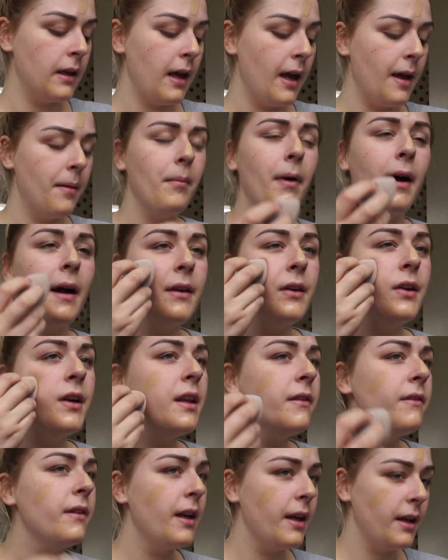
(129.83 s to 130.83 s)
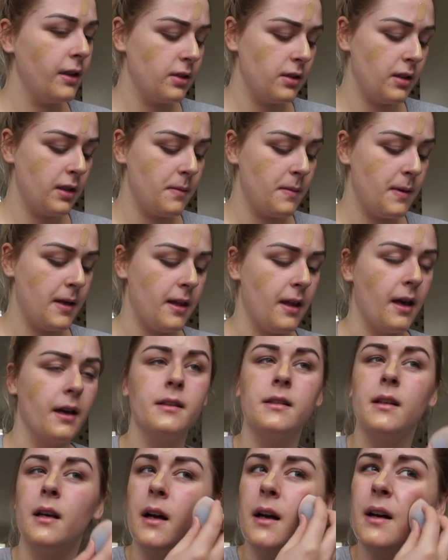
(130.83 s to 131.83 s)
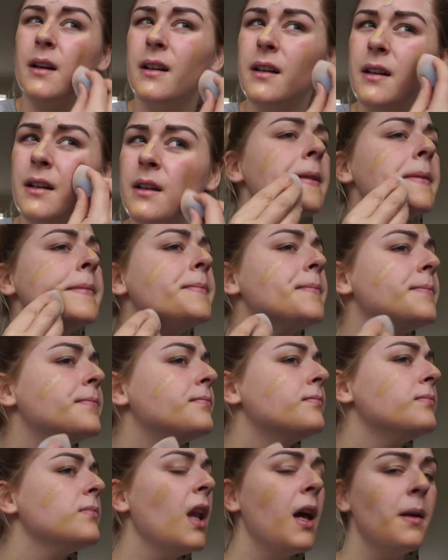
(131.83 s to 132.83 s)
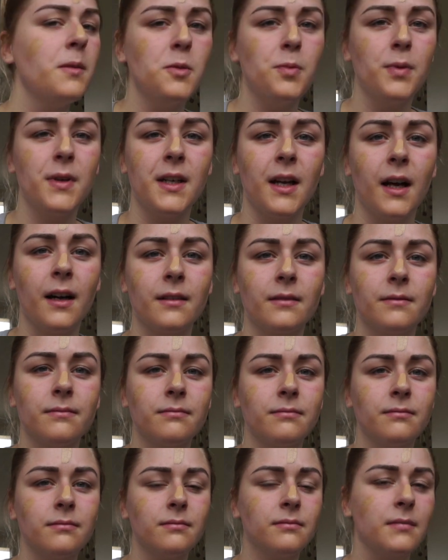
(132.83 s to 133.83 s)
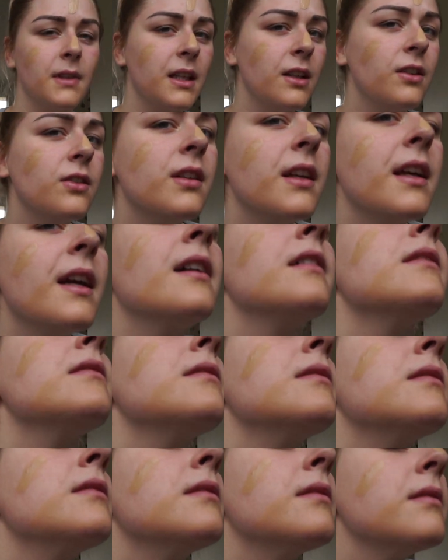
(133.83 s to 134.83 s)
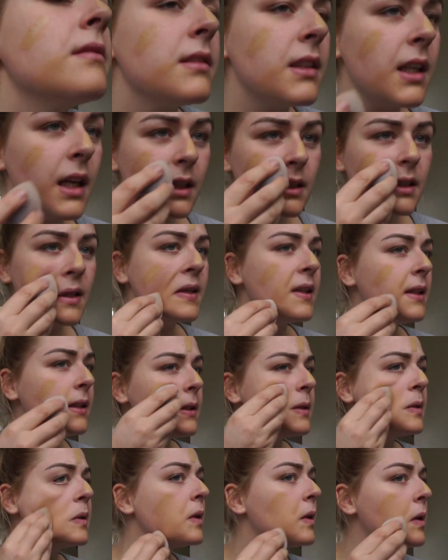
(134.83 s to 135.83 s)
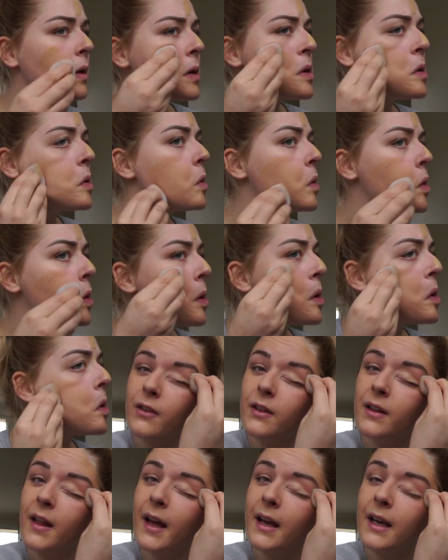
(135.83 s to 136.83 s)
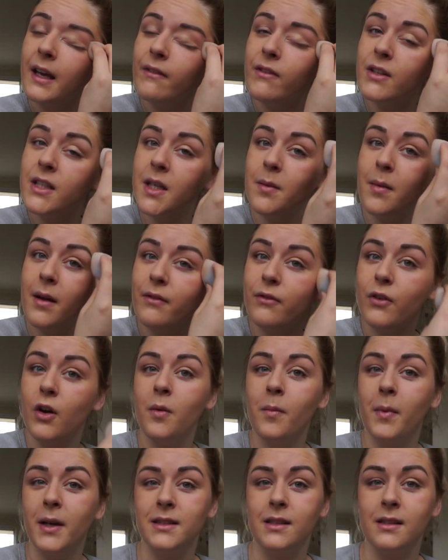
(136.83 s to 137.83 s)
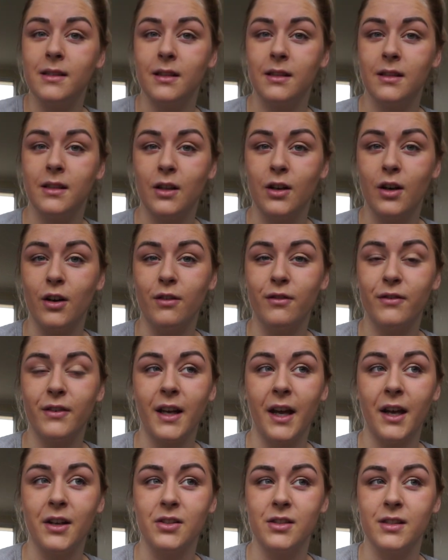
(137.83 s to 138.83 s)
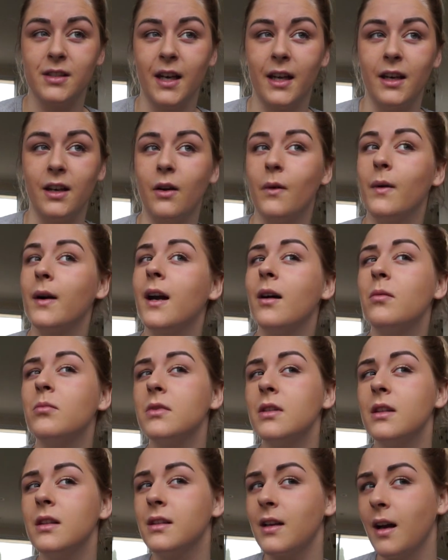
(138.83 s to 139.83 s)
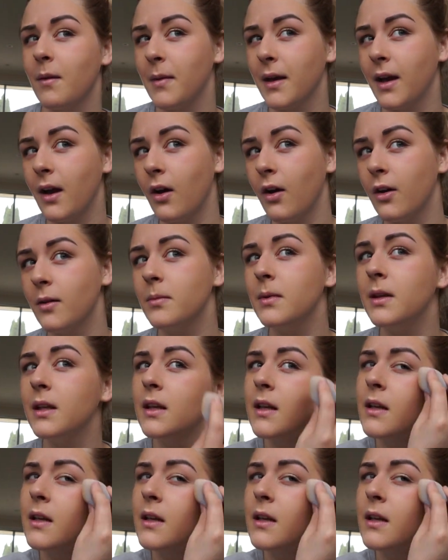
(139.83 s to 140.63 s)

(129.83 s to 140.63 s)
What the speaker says: It might not even actually be that dark. No, it's pretty dark. Can you see how dark that is? I feel like every time my phone buzzes, it's a notification saying Noah is coming home.